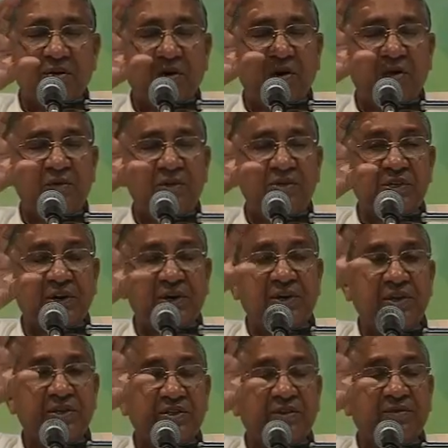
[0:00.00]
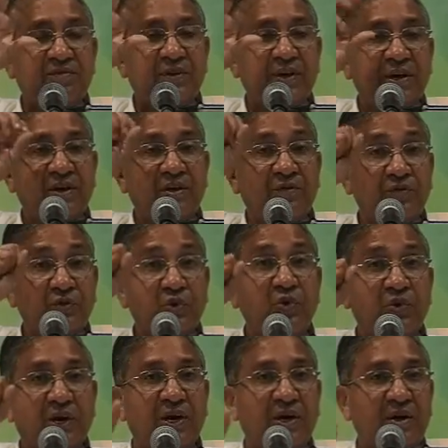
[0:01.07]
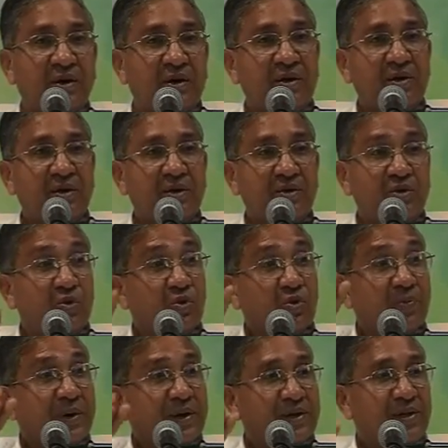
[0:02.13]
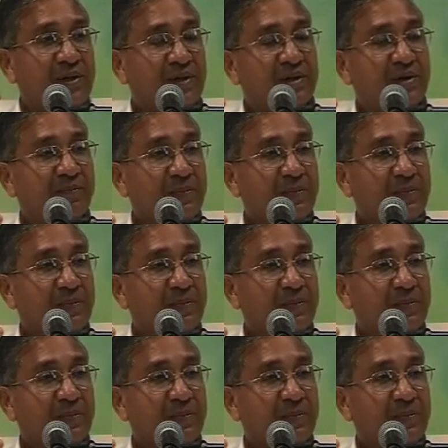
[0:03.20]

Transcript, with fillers: always lighting the fire of yoga, Yog Bhatti,